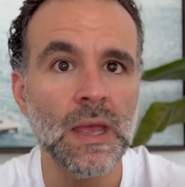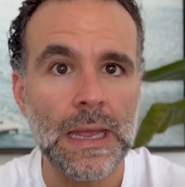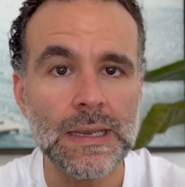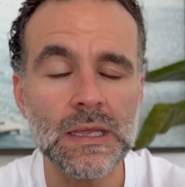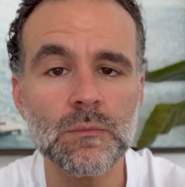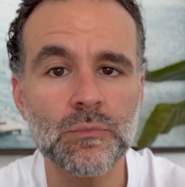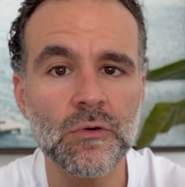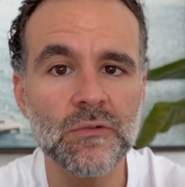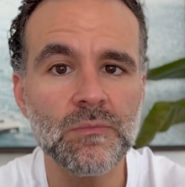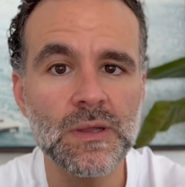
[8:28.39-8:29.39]
Any
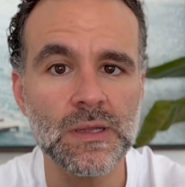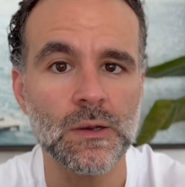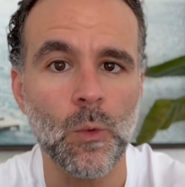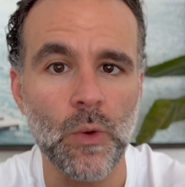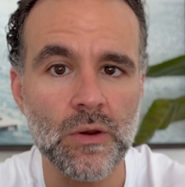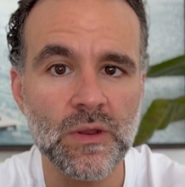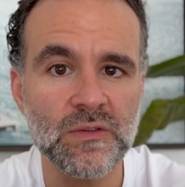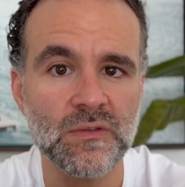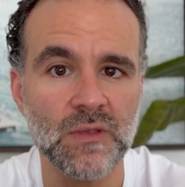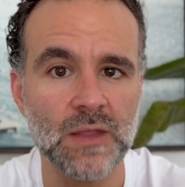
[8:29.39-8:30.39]
improvement in
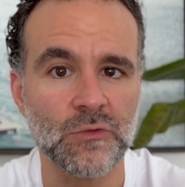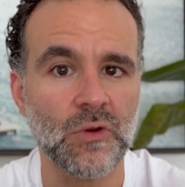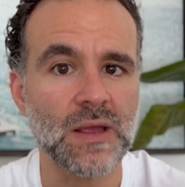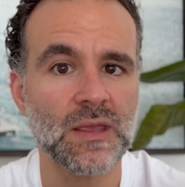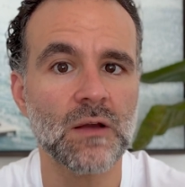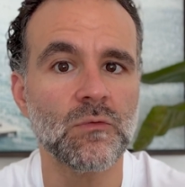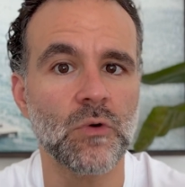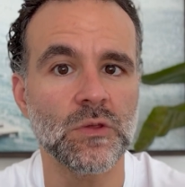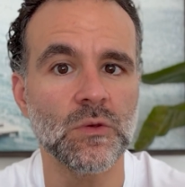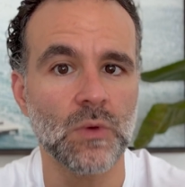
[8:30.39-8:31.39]
awareness and tracking of what
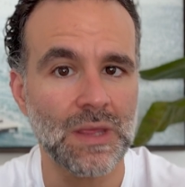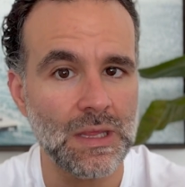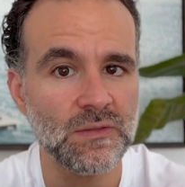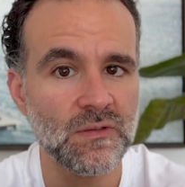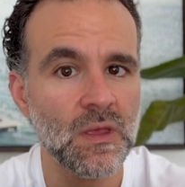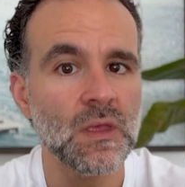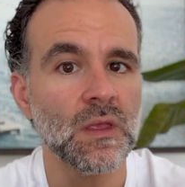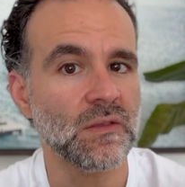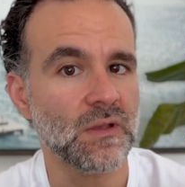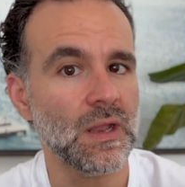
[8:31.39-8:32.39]
you eat
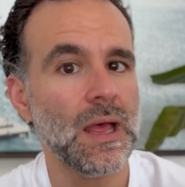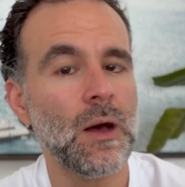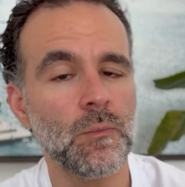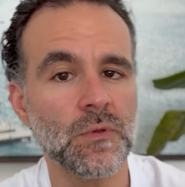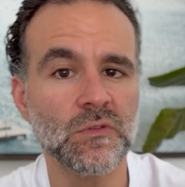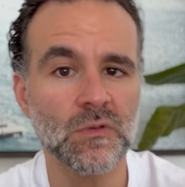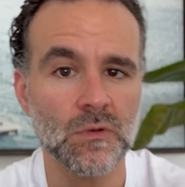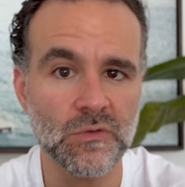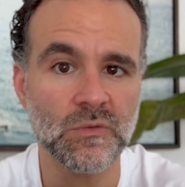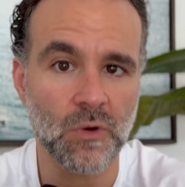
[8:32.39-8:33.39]
is going to help you to
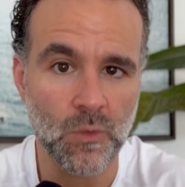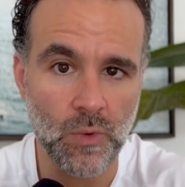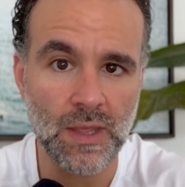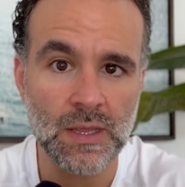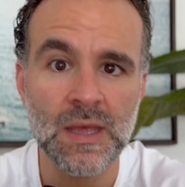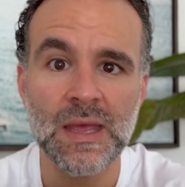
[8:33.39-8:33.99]
lose more weight.